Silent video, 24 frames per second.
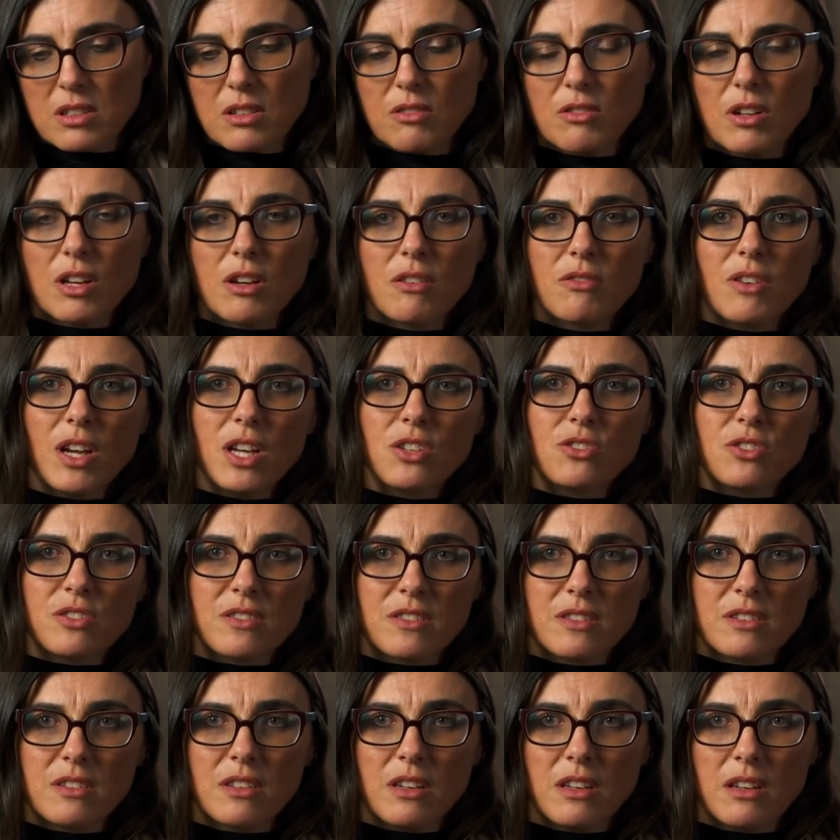degree of
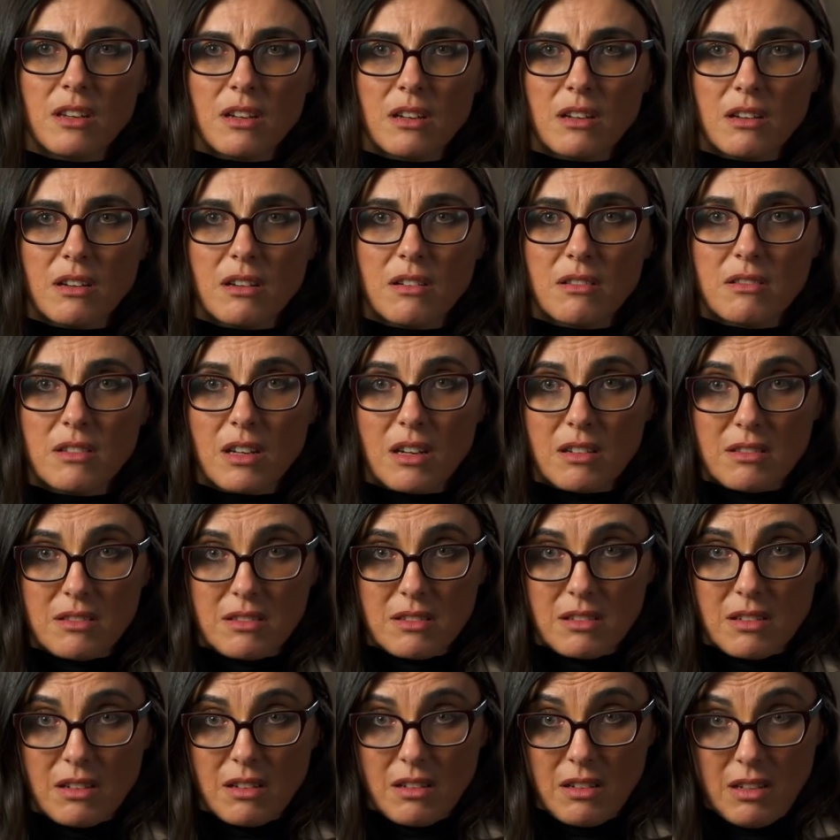agency uh,
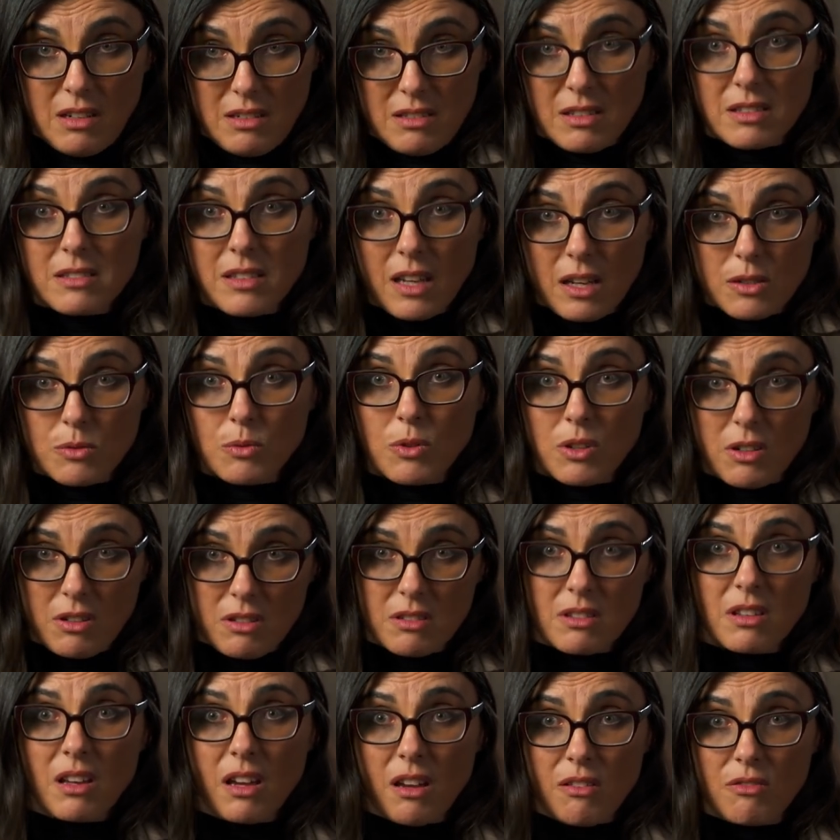that, uh, that the sex
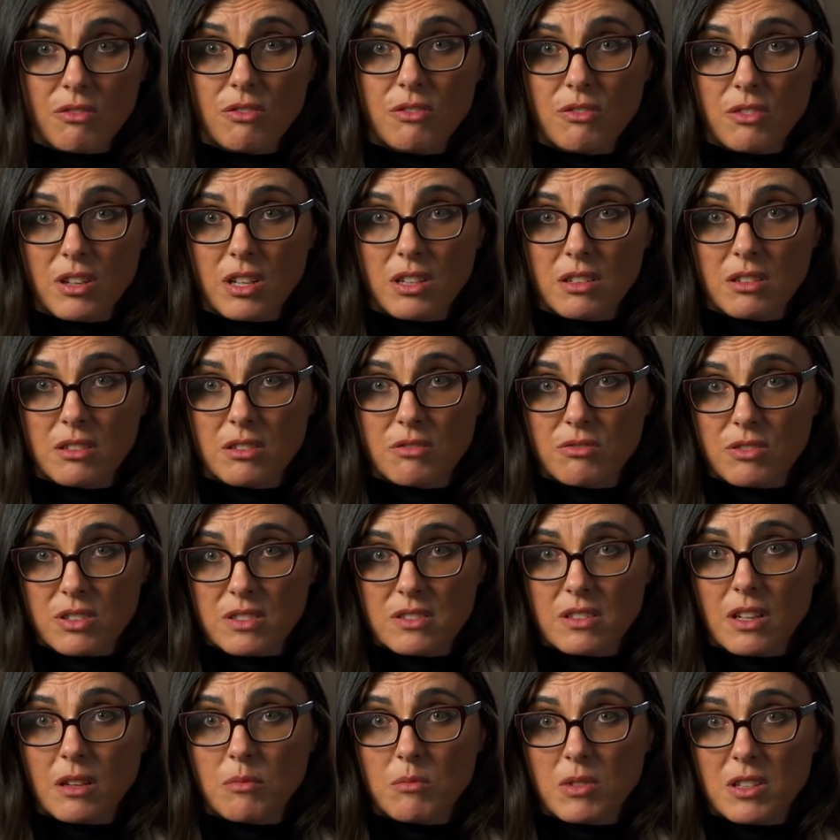workers have in the different
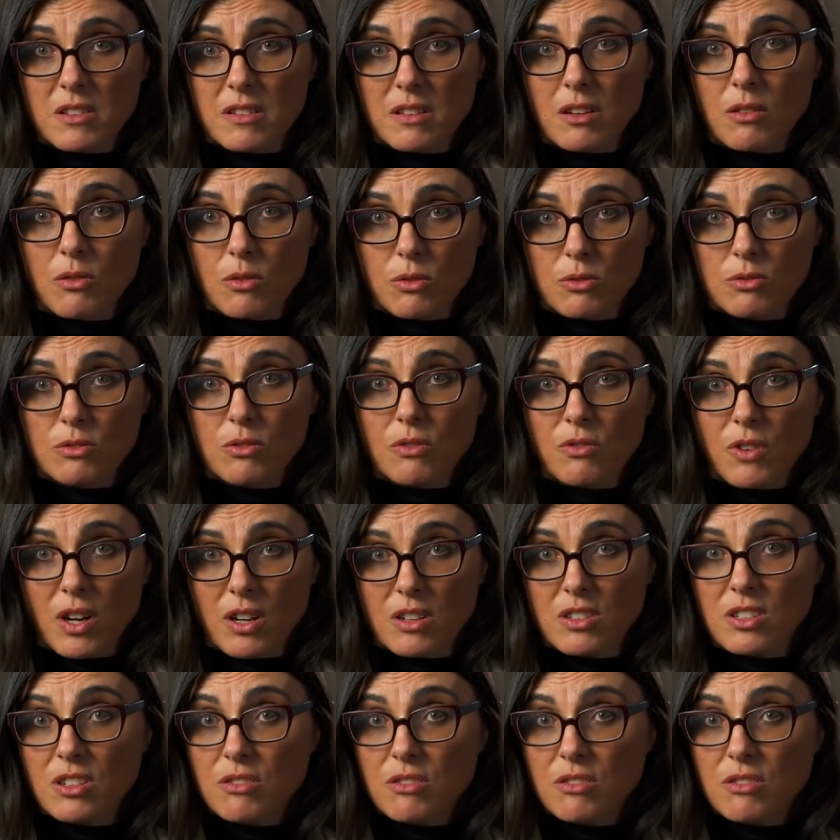segments are also very